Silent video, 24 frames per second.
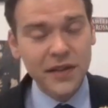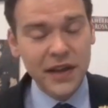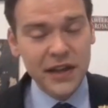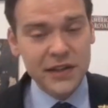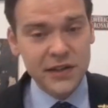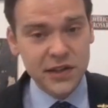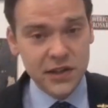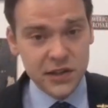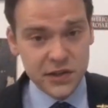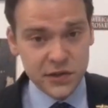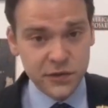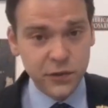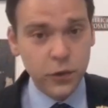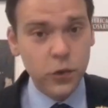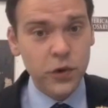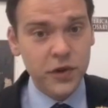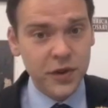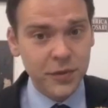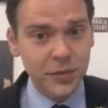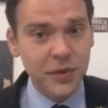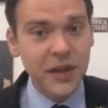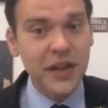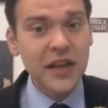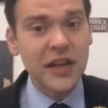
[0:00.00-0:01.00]
it's for the
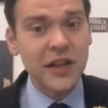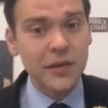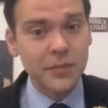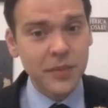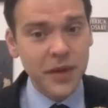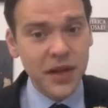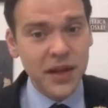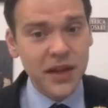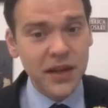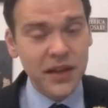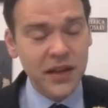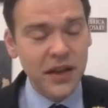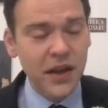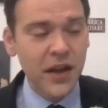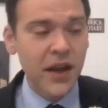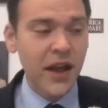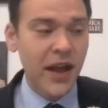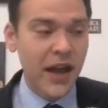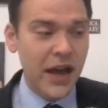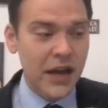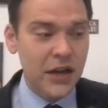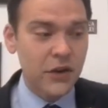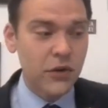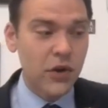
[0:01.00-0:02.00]
PDB,
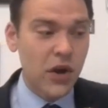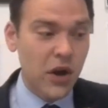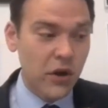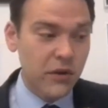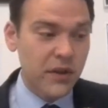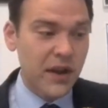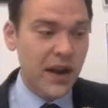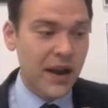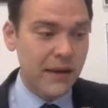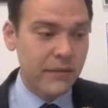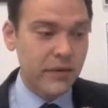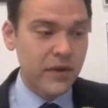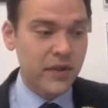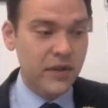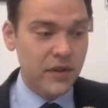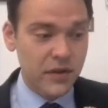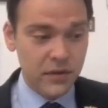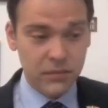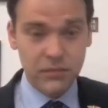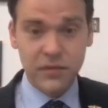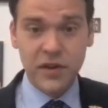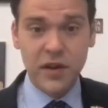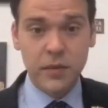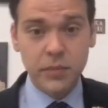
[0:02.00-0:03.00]
and you know that
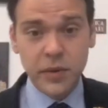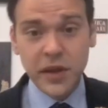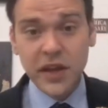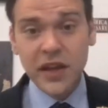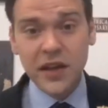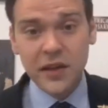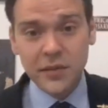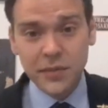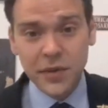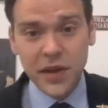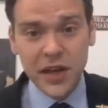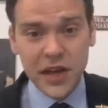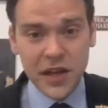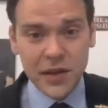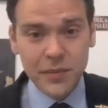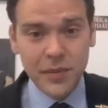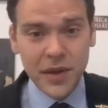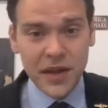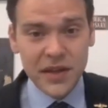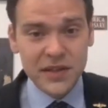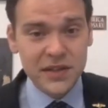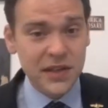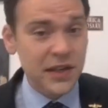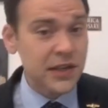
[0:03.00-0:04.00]
the P in
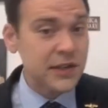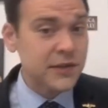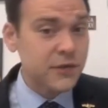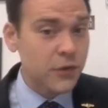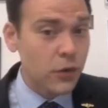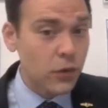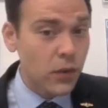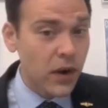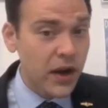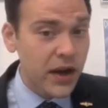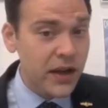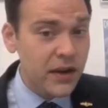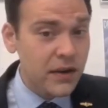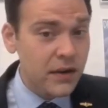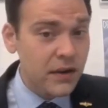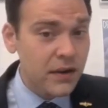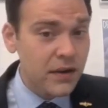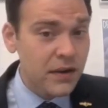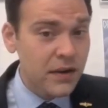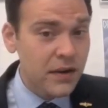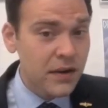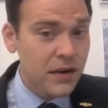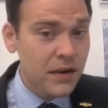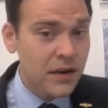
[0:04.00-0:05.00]
PDB stands for what?
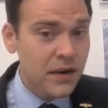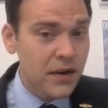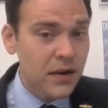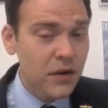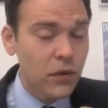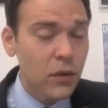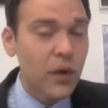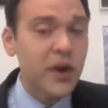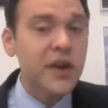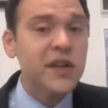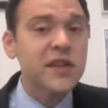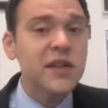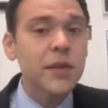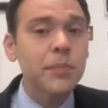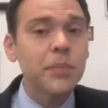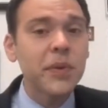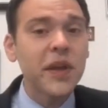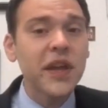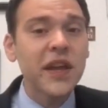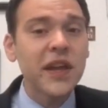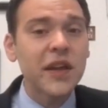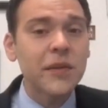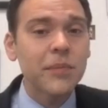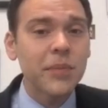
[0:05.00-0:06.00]
What does the
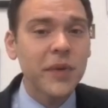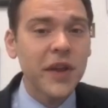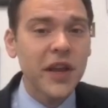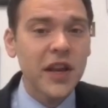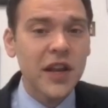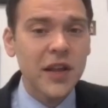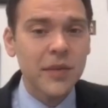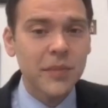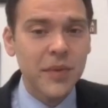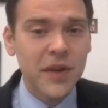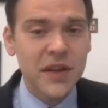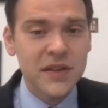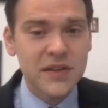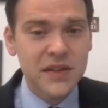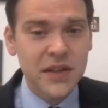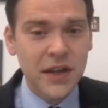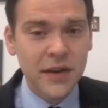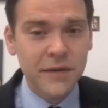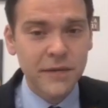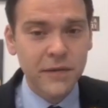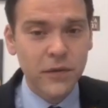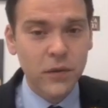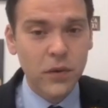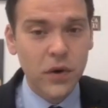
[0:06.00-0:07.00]
P in PDB
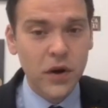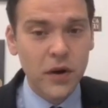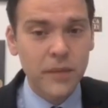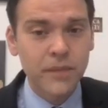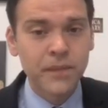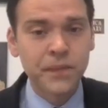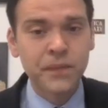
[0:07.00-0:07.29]
stand for?